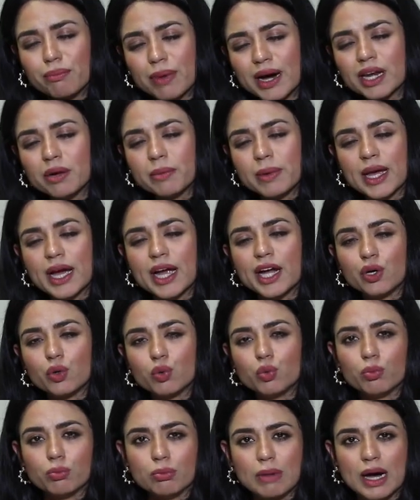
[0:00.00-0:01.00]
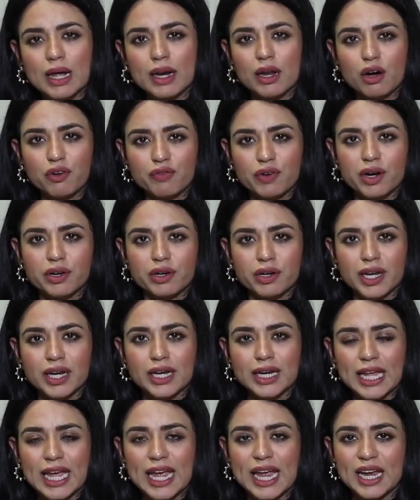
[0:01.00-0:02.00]
man mein I do mala of
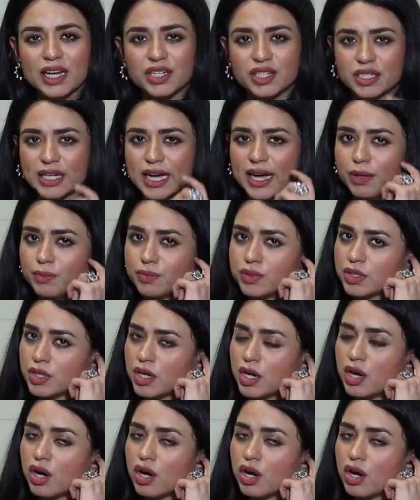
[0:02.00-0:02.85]
108 times